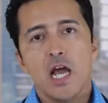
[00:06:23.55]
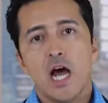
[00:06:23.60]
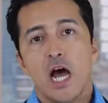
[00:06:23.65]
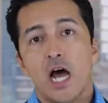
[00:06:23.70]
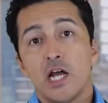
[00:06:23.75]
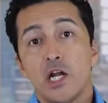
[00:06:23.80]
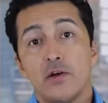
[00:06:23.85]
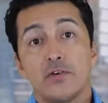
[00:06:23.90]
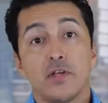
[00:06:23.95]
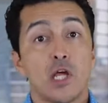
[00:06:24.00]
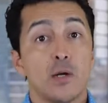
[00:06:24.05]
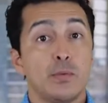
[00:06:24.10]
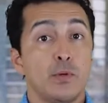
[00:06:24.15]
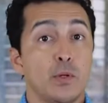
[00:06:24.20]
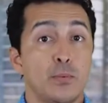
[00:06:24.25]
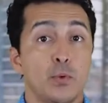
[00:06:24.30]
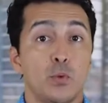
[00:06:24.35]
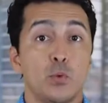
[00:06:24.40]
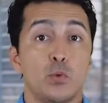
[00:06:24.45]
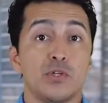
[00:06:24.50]
I know a lot of
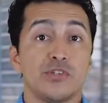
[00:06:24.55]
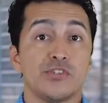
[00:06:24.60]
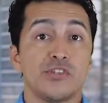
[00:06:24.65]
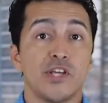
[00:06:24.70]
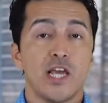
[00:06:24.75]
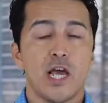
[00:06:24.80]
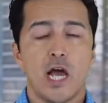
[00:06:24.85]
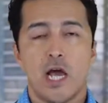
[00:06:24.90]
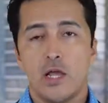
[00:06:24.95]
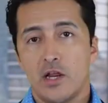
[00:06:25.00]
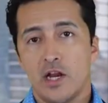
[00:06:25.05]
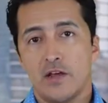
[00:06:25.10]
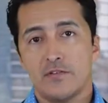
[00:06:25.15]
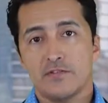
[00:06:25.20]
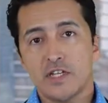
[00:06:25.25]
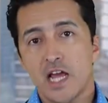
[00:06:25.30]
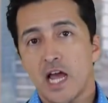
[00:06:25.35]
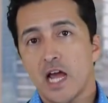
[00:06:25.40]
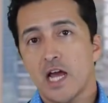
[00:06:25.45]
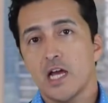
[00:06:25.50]
people will say, I don't
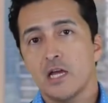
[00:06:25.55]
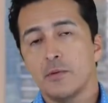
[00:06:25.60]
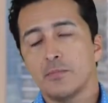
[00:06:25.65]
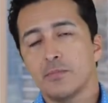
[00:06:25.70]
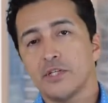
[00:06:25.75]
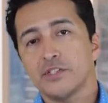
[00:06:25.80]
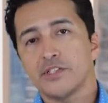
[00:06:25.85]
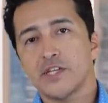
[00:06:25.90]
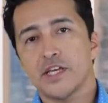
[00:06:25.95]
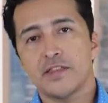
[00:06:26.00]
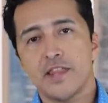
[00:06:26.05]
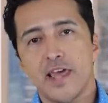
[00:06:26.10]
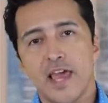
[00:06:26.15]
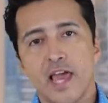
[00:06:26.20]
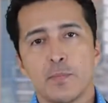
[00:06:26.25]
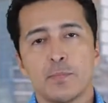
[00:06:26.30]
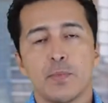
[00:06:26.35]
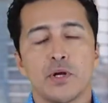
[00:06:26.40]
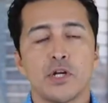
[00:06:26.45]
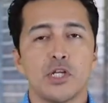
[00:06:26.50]
have time, this and
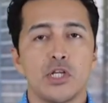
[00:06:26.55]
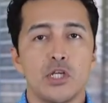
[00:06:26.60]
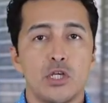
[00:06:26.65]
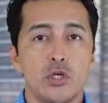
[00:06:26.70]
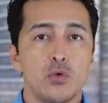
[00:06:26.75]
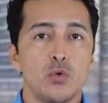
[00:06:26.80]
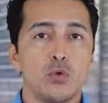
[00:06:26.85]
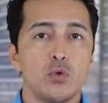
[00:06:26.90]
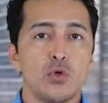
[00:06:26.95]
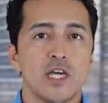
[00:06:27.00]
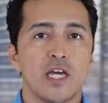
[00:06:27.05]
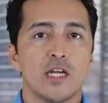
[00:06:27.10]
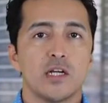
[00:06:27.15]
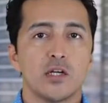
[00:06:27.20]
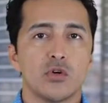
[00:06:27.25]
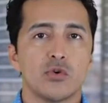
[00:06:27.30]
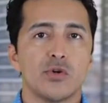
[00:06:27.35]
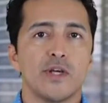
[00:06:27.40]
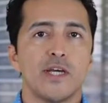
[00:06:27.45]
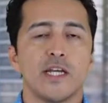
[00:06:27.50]
that, but you can
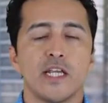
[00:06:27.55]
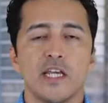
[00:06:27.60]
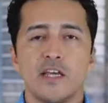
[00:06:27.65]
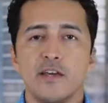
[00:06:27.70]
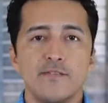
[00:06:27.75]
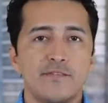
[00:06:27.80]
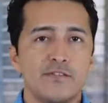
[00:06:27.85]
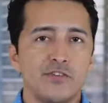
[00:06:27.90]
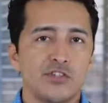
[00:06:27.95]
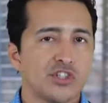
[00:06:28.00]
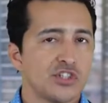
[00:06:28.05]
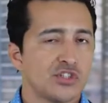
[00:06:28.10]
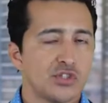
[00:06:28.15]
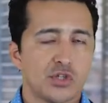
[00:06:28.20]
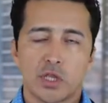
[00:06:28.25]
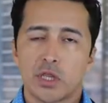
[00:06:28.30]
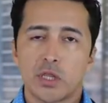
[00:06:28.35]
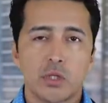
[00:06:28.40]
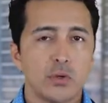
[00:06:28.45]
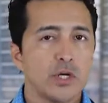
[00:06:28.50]
create, if just
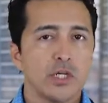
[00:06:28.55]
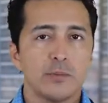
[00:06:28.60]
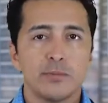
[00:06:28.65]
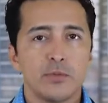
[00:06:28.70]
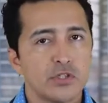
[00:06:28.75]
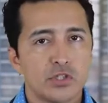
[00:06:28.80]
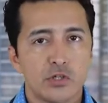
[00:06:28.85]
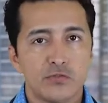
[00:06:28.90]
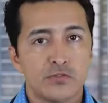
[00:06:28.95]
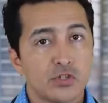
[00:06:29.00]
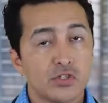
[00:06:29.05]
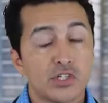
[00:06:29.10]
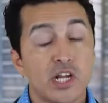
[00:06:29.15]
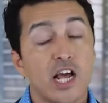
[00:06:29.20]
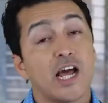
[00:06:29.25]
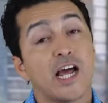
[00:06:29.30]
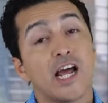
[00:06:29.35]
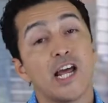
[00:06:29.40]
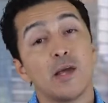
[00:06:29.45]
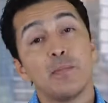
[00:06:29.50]
30 minutes of your
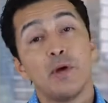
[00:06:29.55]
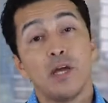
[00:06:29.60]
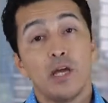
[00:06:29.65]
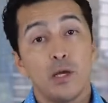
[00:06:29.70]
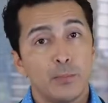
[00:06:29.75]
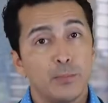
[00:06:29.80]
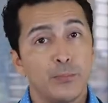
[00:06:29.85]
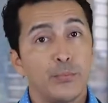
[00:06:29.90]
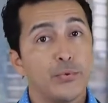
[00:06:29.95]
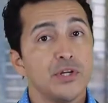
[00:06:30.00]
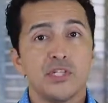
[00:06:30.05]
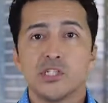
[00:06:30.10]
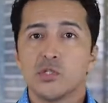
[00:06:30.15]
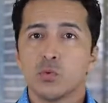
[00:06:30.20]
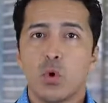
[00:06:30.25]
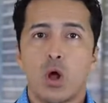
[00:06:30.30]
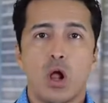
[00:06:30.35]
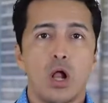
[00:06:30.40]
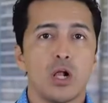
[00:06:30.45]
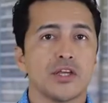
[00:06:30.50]
time, brisk
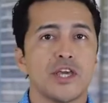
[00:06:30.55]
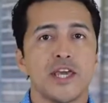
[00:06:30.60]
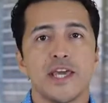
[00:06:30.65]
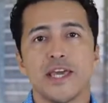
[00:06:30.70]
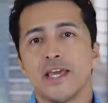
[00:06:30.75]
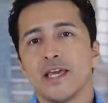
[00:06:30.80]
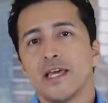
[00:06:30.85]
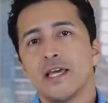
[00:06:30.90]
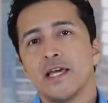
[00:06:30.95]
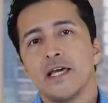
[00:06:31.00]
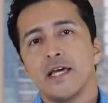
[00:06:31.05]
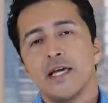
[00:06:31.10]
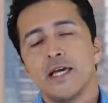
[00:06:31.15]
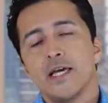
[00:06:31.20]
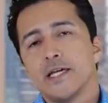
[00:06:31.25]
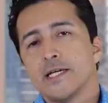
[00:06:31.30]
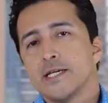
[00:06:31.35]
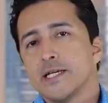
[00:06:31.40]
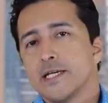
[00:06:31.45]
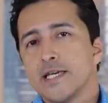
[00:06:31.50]
walking,
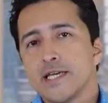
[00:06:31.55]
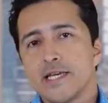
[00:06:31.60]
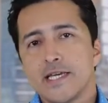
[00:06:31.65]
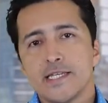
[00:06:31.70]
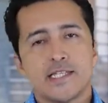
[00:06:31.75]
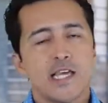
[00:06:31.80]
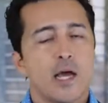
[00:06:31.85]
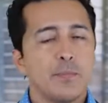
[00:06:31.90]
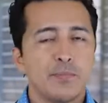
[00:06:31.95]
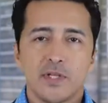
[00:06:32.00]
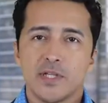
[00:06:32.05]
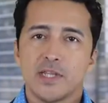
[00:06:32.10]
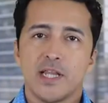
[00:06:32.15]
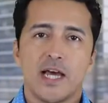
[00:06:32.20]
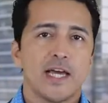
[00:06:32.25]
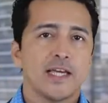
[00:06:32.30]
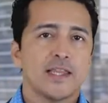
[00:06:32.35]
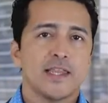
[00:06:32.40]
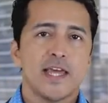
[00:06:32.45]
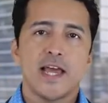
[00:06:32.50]
something
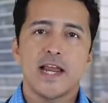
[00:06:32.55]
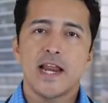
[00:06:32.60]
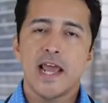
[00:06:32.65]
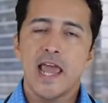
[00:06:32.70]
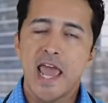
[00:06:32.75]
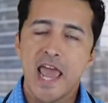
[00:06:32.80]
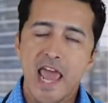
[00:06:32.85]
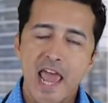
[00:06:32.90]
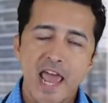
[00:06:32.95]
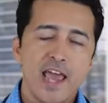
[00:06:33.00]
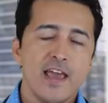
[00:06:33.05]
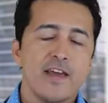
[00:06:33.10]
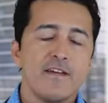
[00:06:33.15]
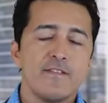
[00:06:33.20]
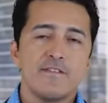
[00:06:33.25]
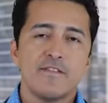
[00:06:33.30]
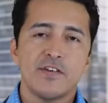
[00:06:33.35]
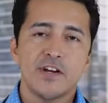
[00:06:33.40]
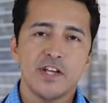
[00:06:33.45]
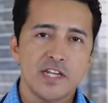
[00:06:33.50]
like that
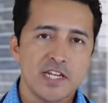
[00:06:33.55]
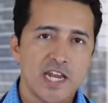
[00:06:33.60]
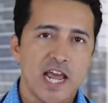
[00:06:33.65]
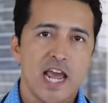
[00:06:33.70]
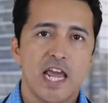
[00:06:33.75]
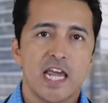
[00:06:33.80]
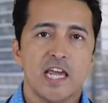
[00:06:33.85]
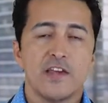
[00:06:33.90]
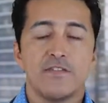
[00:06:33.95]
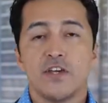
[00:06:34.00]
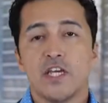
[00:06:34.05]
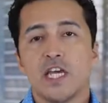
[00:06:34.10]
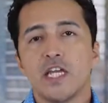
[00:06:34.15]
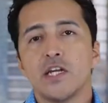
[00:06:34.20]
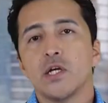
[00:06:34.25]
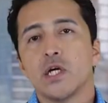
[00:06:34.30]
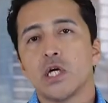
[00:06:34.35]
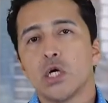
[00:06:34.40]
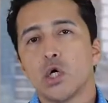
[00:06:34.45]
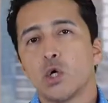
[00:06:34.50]
every day. If you can
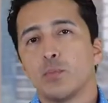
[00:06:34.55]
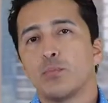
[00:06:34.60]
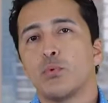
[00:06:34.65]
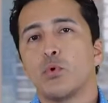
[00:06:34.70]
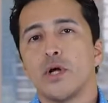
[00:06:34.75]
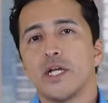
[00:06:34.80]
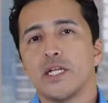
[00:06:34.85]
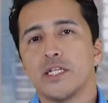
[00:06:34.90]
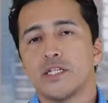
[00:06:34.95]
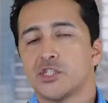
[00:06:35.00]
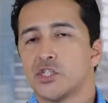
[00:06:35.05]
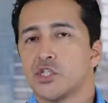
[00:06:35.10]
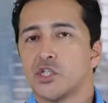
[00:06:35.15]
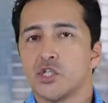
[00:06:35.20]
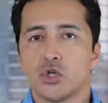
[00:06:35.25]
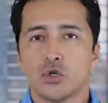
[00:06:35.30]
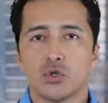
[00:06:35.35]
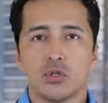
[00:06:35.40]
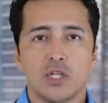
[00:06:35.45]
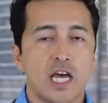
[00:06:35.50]
incorporate this to
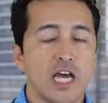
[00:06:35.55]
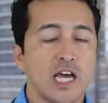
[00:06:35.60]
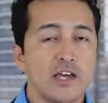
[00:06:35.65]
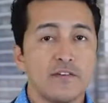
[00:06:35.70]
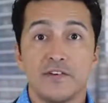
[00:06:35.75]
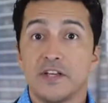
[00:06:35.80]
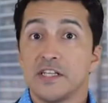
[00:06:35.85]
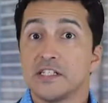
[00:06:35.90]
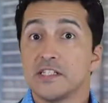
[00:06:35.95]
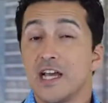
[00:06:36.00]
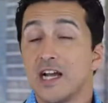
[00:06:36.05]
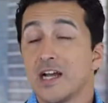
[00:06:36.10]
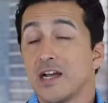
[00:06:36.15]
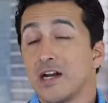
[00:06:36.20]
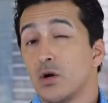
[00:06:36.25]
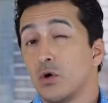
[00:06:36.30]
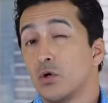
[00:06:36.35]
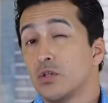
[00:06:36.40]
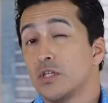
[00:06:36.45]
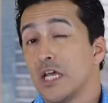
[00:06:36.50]
your life, it's not going
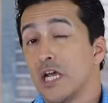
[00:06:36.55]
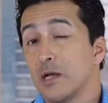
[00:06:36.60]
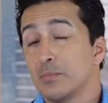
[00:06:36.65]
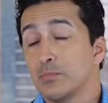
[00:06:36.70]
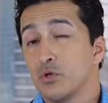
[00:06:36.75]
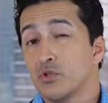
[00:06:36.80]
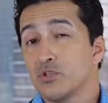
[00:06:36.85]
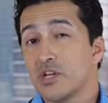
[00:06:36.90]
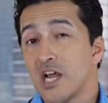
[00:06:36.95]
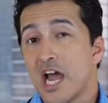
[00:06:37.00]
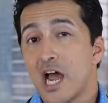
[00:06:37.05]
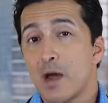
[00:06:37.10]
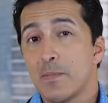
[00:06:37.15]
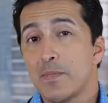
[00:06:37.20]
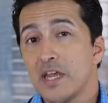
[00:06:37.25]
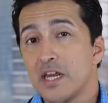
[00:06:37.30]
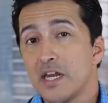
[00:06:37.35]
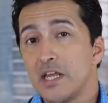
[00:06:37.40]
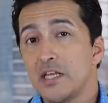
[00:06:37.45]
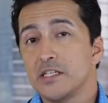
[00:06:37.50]
to only help your
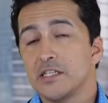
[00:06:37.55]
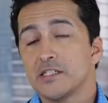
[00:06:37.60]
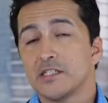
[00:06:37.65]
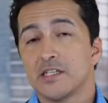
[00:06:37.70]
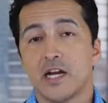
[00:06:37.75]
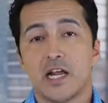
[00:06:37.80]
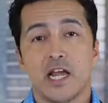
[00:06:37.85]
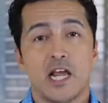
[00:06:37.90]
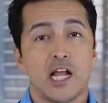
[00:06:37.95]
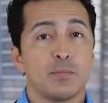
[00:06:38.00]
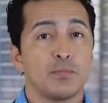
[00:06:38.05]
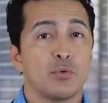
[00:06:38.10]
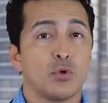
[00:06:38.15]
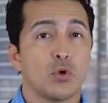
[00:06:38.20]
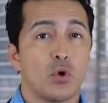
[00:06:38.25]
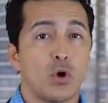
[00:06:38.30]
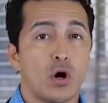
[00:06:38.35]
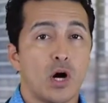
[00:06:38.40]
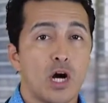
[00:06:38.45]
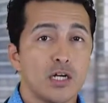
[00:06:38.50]
diabetes, it's going to help
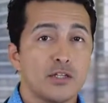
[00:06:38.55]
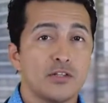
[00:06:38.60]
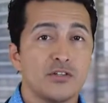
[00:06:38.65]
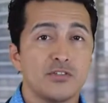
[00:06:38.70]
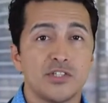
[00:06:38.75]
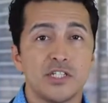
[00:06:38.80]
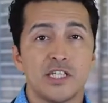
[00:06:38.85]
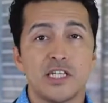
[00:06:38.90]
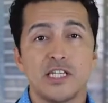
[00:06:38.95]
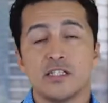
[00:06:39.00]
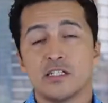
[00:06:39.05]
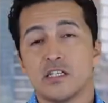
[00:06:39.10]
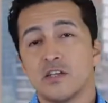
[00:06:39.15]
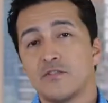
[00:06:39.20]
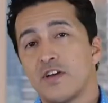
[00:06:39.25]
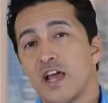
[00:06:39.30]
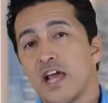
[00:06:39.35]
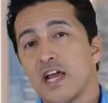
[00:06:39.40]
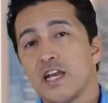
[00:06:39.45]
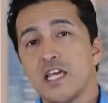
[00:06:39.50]
your heart disease,
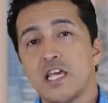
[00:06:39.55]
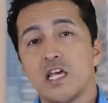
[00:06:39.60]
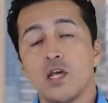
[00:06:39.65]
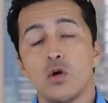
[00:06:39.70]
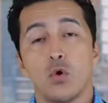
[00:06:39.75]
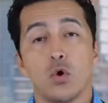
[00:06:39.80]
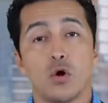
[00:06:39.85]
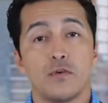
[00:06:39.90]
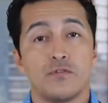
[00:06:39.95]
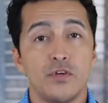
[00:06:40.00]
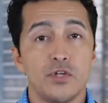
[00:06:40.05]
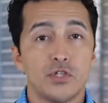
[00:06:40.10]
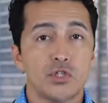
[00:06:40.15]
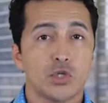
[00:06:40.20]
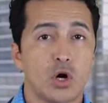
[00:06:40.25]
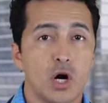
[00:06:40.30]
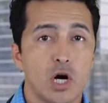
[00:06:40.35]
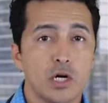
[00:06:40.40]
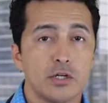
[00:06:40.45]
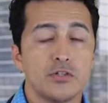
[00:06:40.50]
if any, or
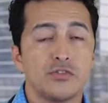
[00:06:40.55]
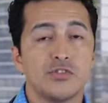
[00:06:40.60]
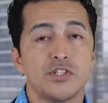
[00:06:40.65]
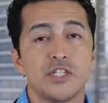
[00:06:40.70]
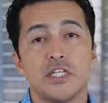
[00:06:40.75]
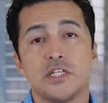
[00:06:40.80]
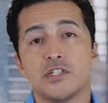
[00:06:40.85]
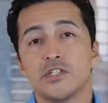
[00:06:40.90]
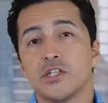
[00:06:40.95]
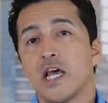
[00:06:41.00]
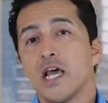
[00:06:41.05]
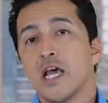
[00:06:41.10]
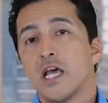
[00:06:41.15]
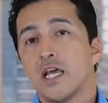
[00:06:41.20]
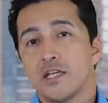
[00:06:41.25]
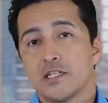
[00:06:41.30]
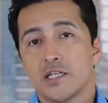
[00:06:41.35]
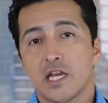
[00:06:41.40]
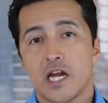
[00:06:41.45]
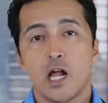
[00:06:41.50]
future heart disease.
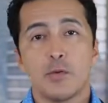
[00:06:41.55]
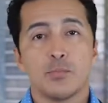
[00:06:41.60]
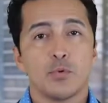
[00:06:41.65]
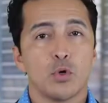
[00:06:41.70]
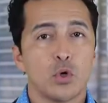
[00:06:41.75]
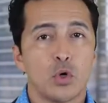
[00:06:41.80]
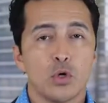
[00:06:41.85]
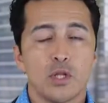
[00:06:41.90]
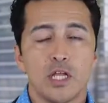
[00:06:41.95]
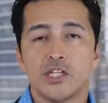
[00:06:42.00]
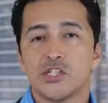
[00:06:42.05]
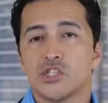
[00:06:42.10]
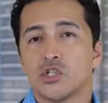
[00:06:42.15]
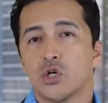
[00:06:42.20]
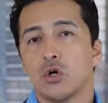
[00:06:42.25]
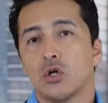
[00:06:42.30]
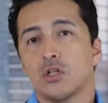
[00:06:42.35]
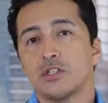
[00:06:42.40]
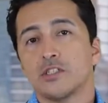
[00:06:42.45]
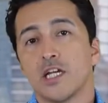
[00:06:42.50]
It's going to help your
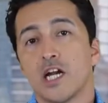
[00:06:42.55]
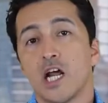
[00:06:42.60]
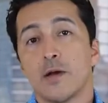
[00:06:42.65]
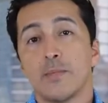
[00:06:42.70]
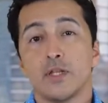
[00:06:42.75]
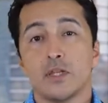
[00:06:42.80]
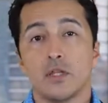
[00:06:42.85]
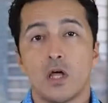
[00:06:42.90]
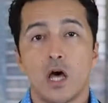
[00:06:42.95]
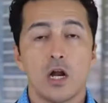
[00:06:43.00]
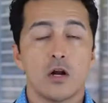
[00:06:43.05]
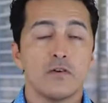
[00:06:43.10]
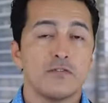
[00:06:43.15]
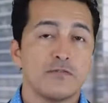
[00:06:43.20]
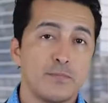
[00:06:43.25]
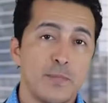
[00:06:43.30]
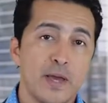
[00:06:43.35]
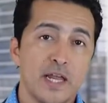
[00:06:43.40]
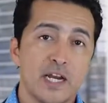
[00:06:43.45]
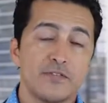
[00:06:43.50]
cholesterol. It's going to have a lot
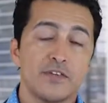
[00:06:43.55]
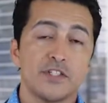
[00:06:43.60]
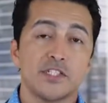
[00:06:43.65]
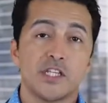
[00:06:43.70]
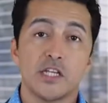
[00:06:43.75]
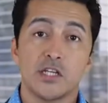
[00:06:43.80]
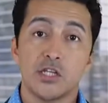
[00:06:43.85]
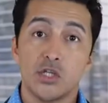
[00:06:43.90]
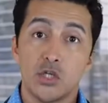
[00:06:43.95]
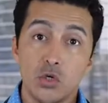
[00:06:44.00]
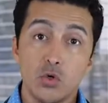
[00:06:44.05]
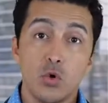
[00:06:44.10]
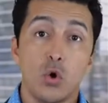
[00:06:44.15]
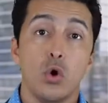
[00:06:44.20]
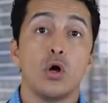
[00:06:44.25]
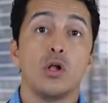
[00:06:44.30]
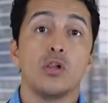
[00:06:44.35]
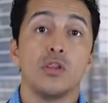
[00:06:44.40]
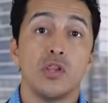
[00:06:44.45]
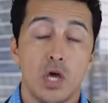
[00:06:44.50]
of benefits that you
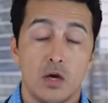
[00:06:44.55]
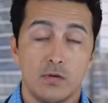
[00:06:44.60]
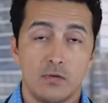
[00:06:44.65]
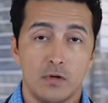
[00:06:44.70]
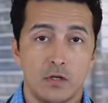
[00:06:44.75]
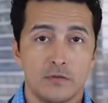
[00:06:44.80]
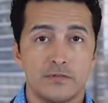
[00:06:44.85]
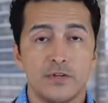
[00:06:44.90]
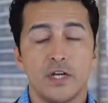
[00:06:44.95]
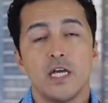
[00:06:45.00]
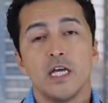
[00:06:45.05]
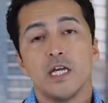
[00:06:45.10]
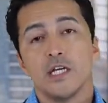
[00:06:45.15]
all know of.